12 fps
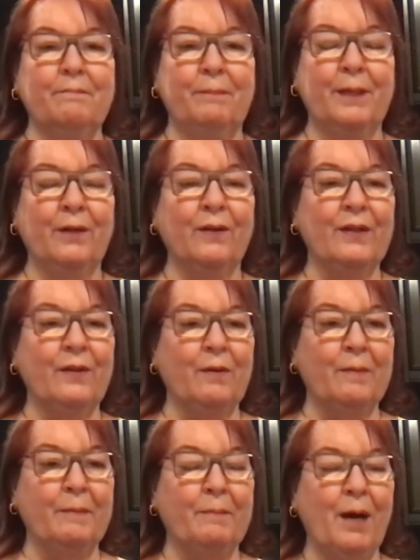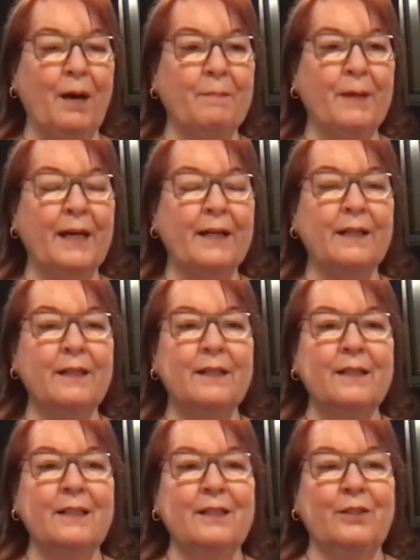Bill and Erma Bombeck,
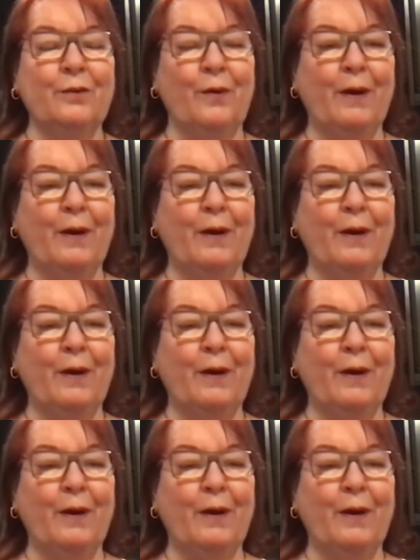to